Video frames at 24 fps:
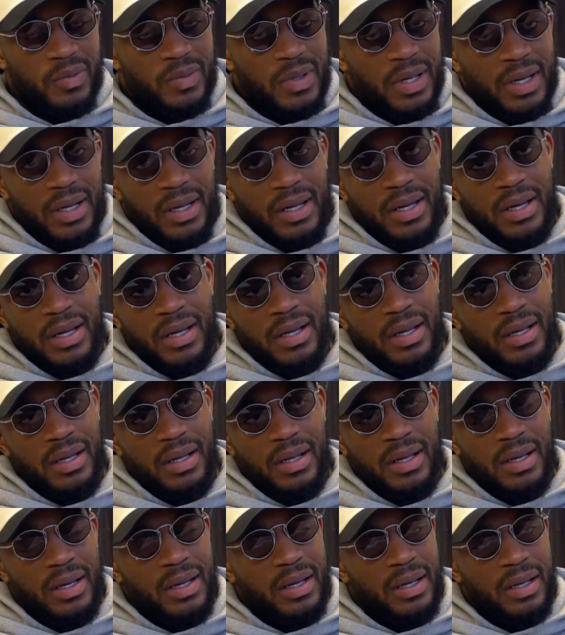like
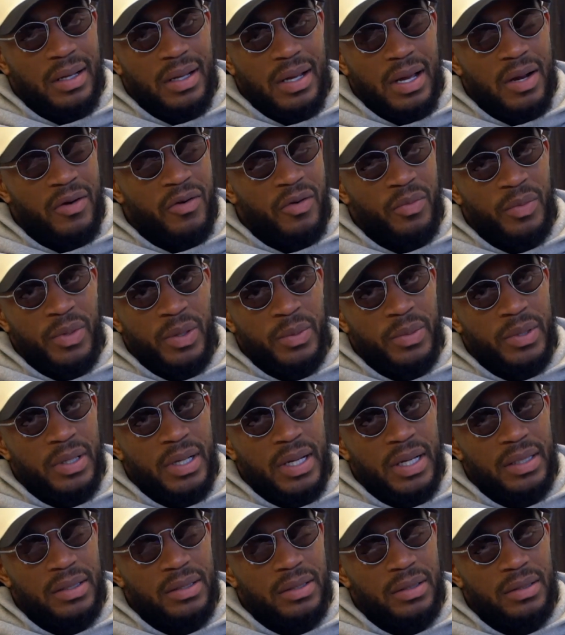I remember
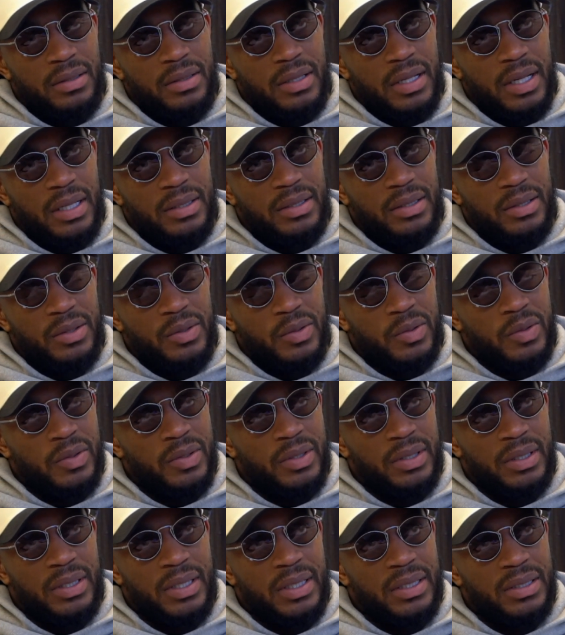after
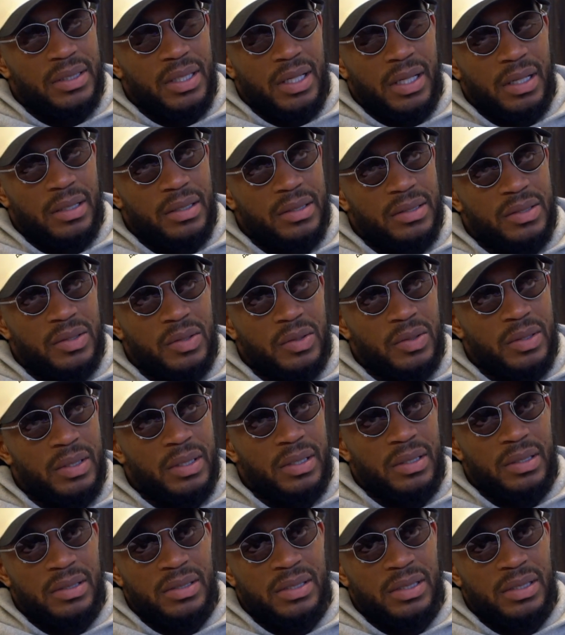doing it, I kind of told our